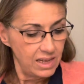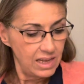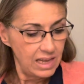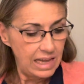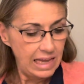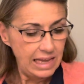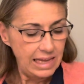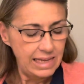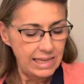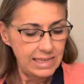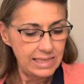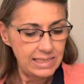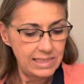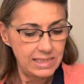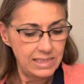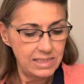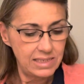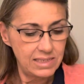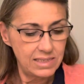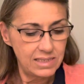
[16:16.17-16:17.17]

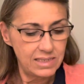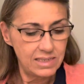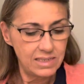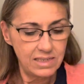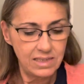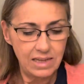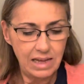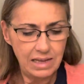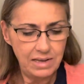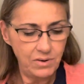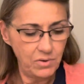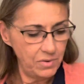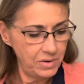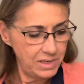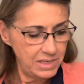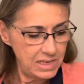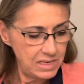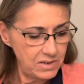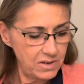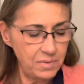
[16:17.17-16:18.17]
And
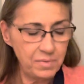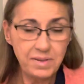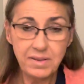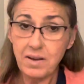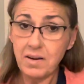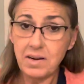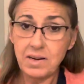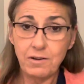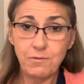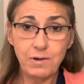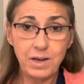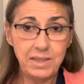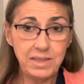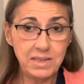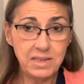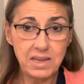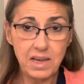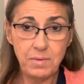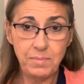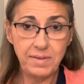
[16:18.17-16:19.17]
I'm sorry, I didn't write the
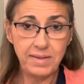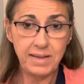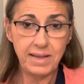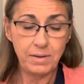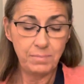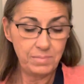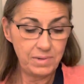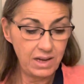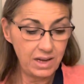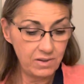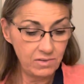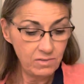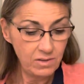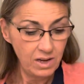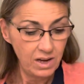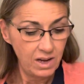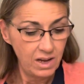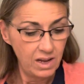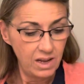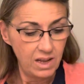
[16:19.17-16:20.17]
timestamp down.
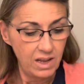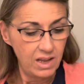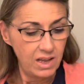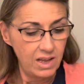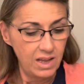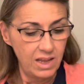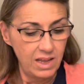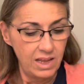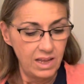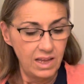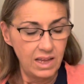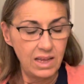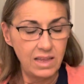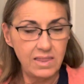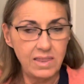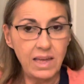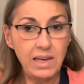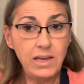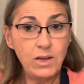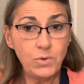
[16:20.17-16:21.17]

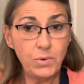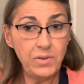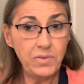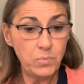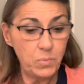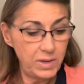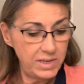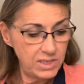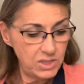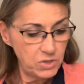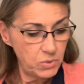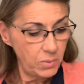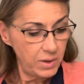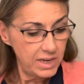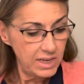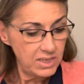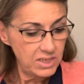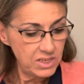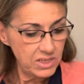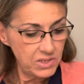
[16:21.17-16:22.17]
That equals
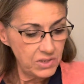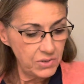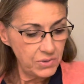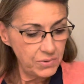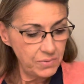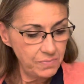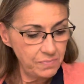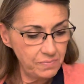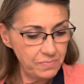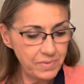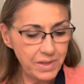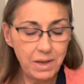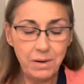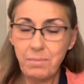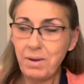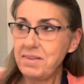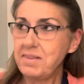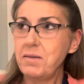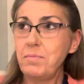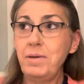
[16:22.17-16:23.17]
122. And it
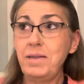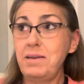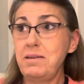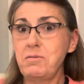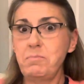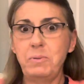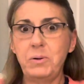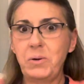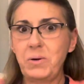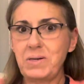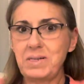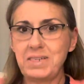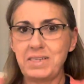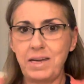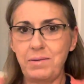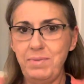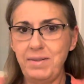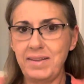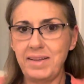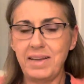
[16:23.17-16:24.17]
must have been an important
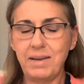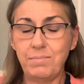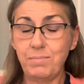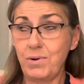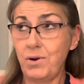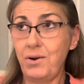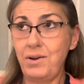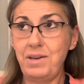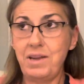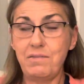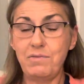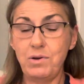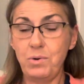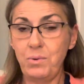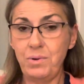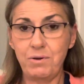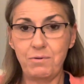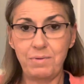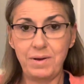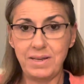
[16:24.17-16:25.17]
timestamp, or I never
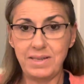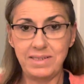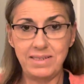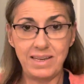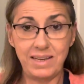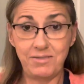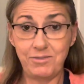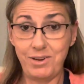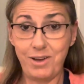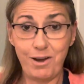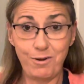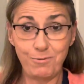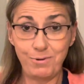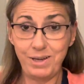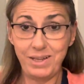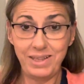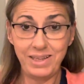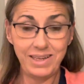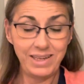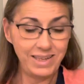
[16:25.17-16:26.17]
would have written down not
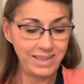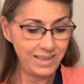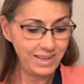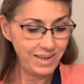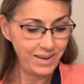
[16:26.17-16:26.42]
really,